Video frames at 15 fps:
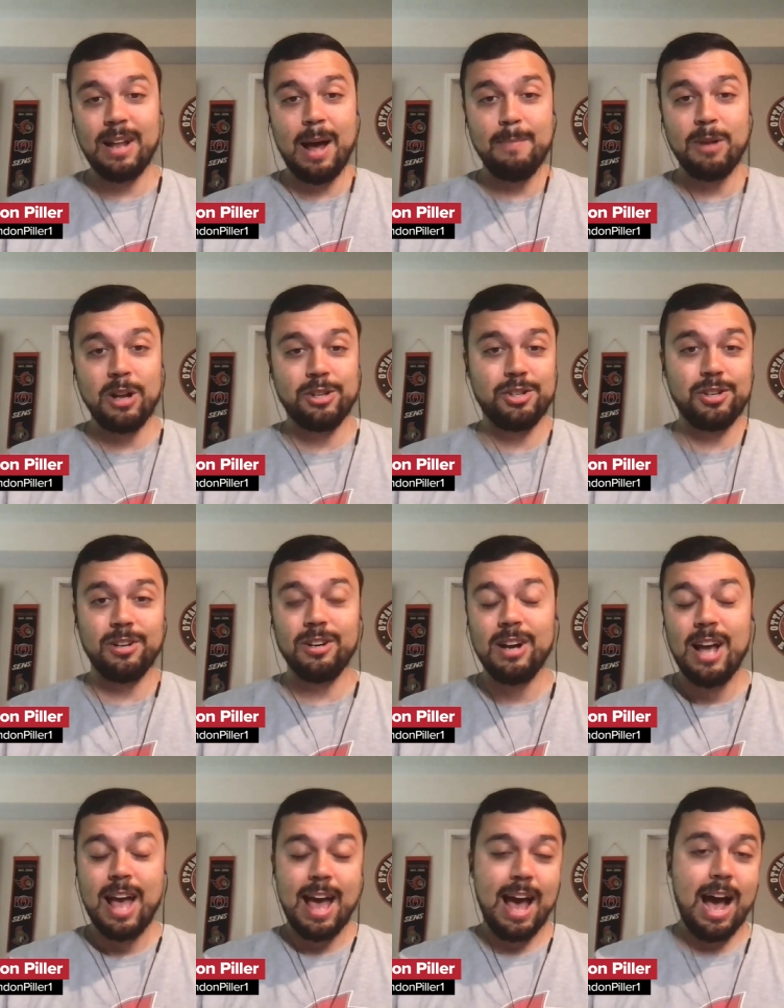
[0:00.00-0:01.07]
I'm not sure
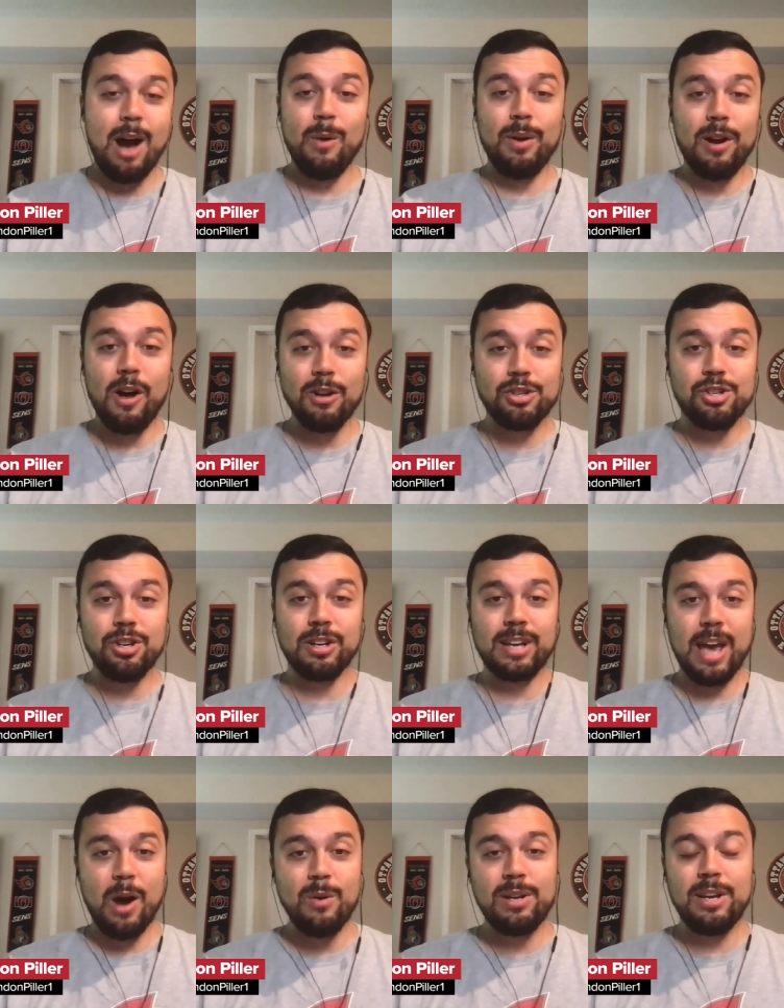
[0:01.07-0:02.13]
how it all shook
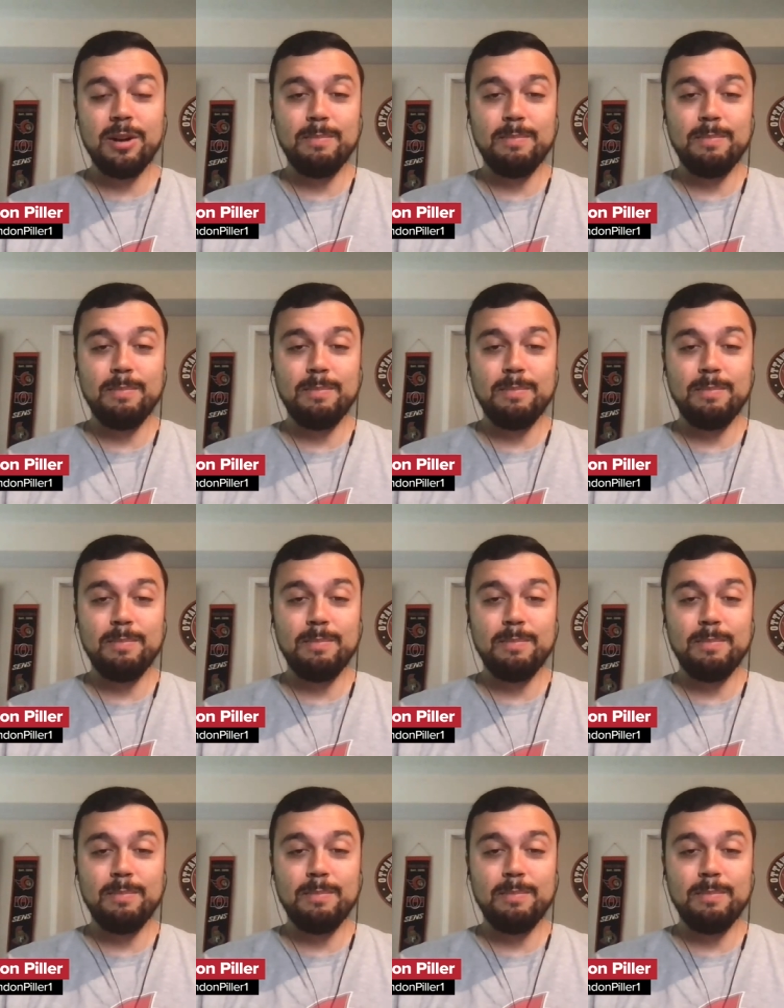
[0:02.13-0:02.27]
out here.